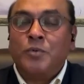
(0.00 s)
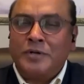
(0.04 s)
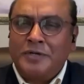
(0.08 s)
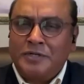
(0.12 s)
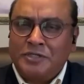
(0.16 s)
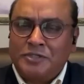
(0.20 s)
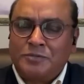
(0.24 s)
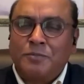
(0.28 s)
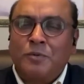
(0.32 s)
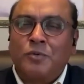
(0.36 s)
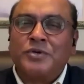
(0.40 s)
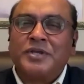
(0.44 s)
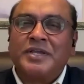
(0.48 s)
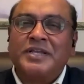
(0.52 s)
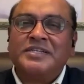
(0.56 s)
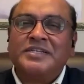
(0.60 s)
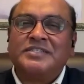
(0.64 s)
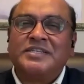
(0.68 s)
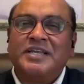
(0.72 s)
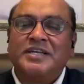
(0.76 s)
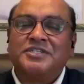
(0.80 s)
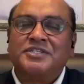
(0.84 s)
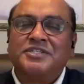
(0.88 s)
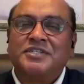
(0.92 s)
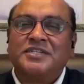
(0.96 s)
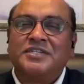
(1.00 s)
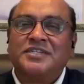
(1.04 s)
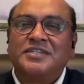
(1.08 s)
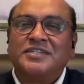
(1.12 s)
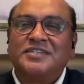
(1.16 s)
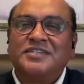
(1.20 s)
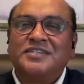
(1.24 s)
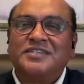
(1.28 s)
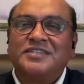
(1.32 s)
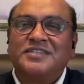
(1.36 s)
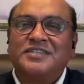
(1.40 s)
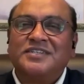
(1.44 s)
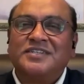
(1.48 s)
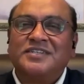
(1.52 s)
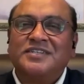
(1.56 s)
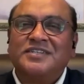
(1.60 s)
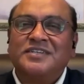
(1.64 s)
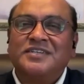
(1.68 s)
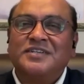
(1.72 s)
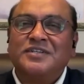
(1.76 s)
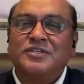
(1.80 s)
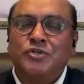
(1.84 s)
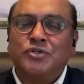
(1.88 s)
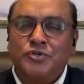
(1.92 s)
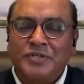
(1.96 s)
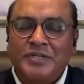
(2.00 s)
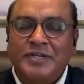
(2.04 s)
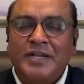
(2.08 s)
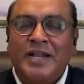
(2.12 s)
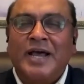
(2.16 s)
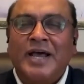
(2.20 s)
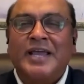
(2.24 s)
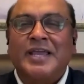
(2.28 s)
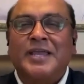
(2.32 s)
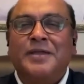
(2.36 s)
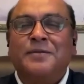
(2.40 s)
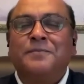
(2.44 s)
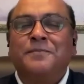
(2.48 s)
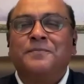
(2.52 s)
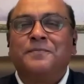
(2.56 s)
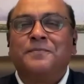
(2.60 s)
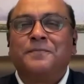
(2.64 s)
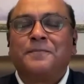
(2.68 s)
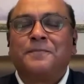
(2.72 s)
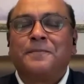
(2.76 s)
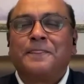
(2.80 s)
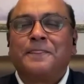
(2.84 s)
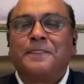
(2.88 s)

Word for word: want a smoking session? You deny him.